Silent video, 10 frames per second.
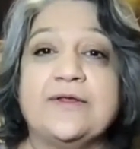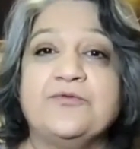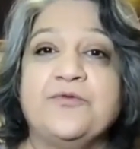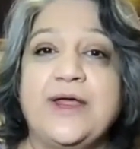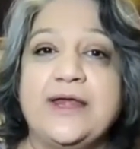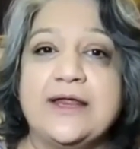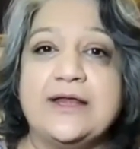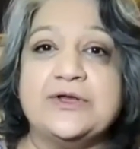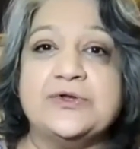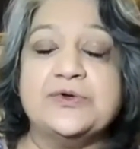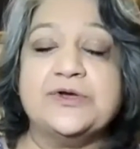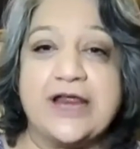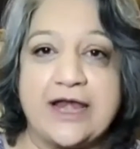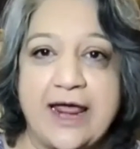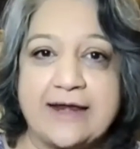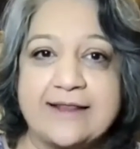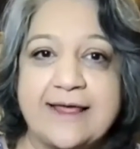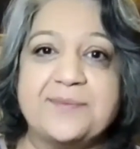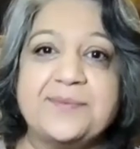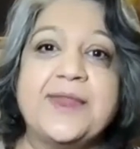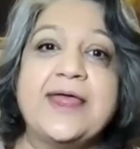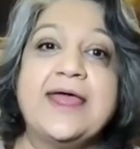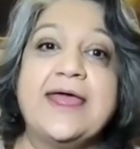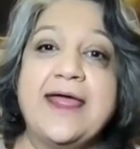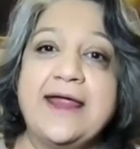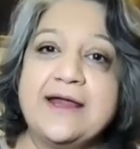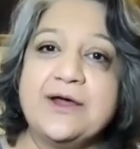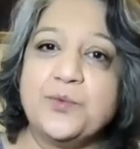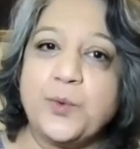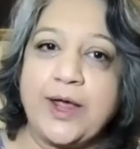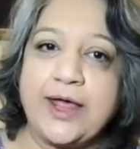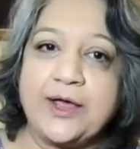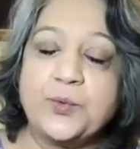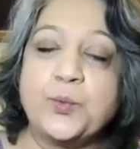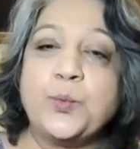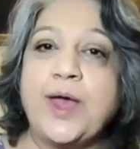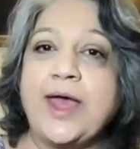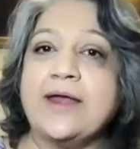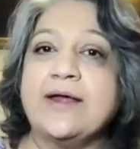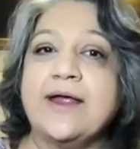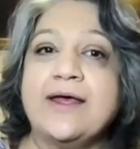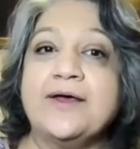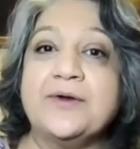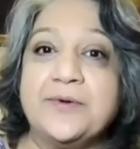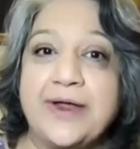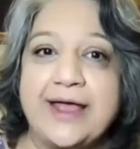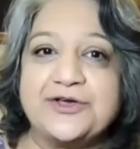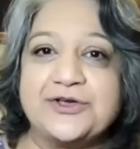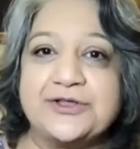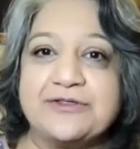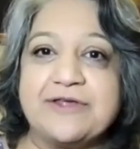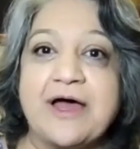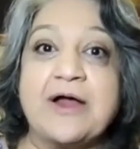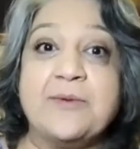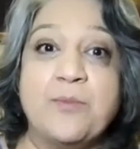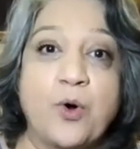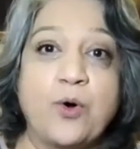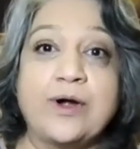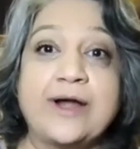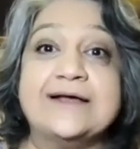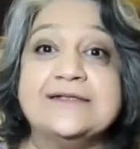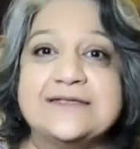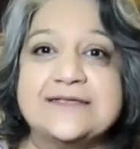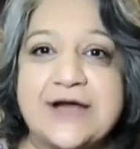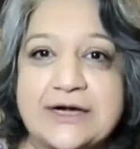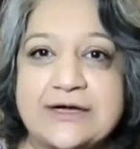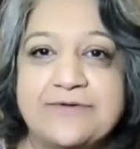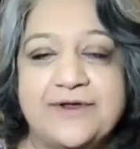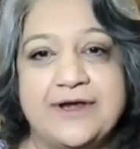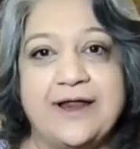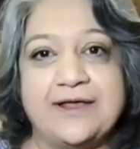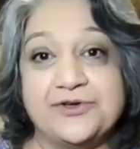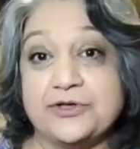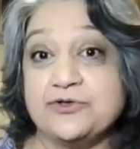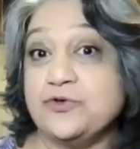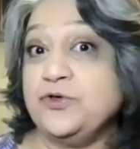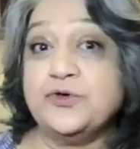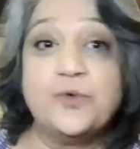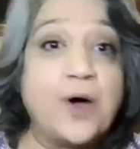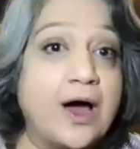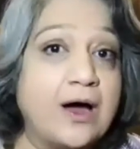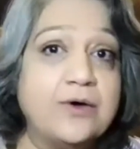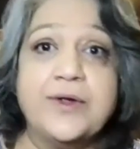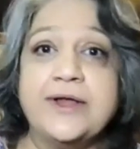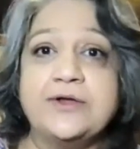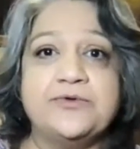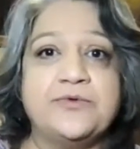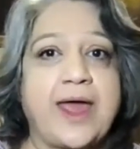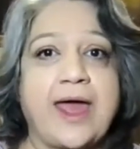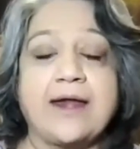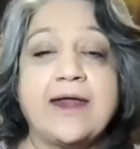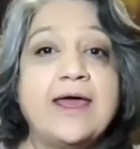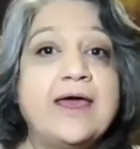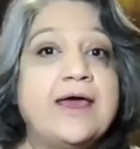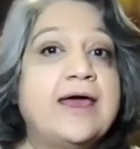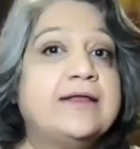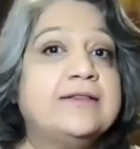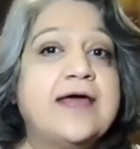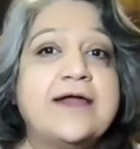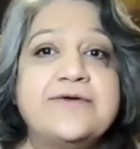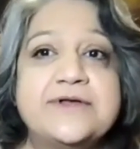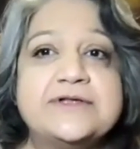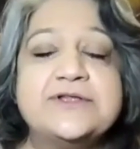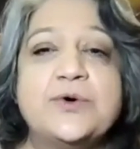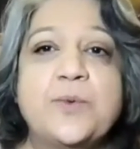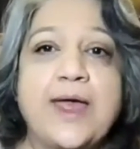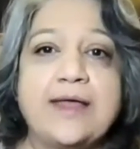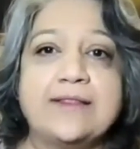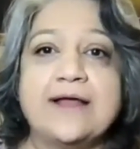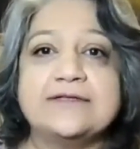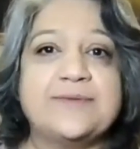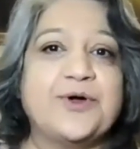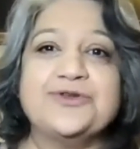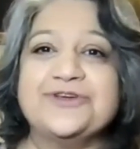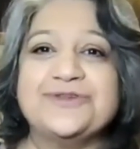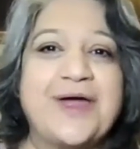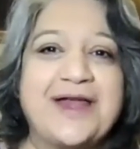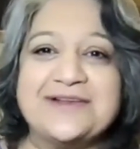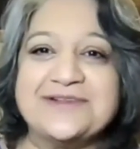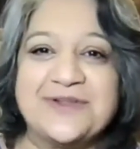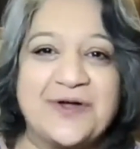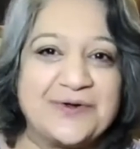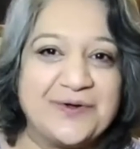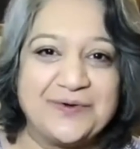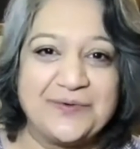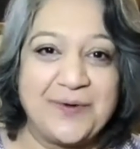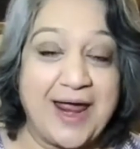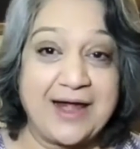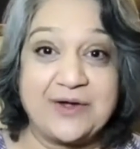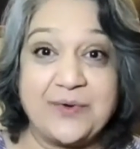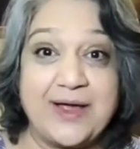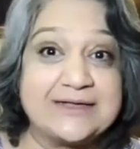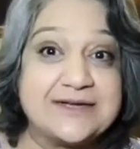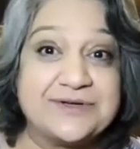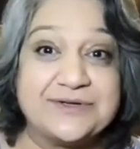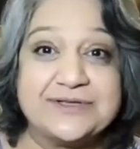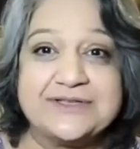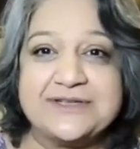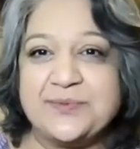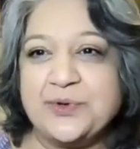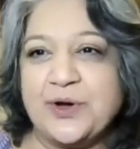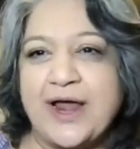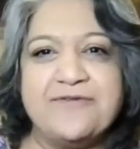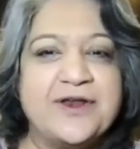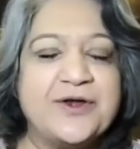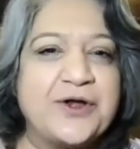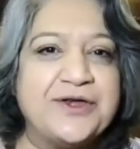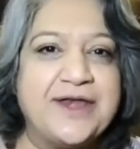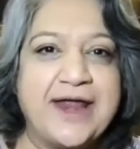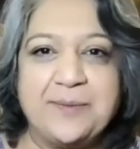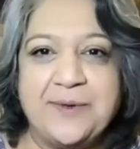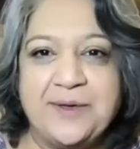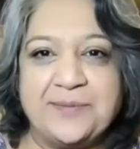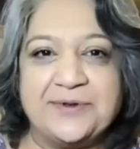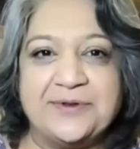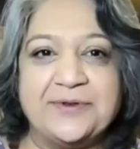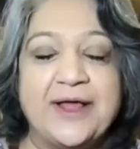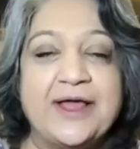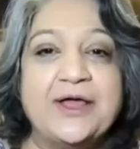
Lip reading: We need to direct them in a way where reactions are more constructive in nature. So you are going to react. There is no way that subconscious mind is not going to react to external stimuli. We are not dead people.